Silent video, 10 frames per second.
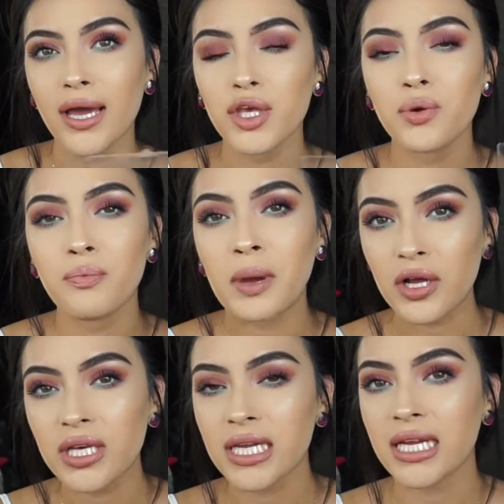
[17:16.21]
You
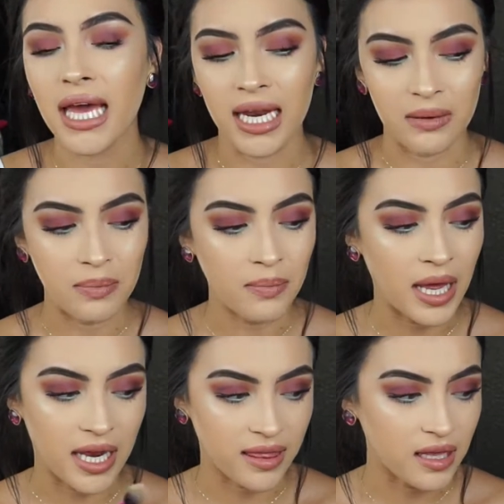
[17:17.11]
barely need
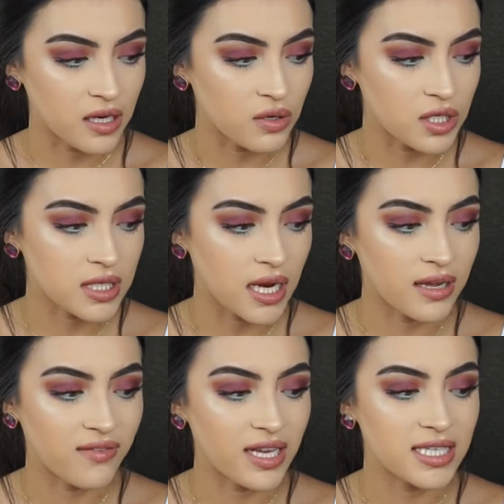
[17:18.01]
anything. You just kind
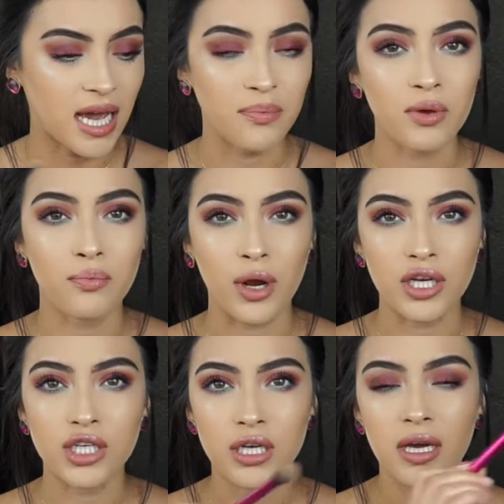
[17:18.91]
of tap your
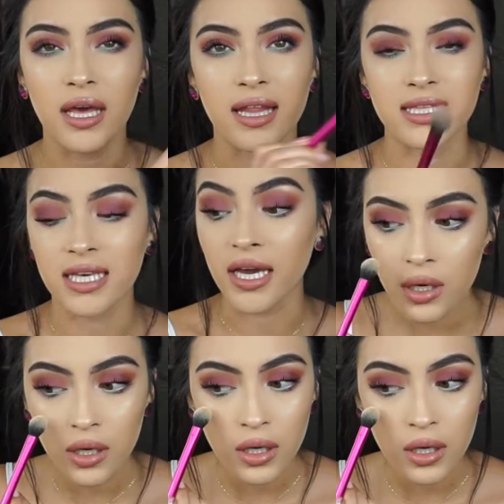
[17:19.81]
brush, and that's it.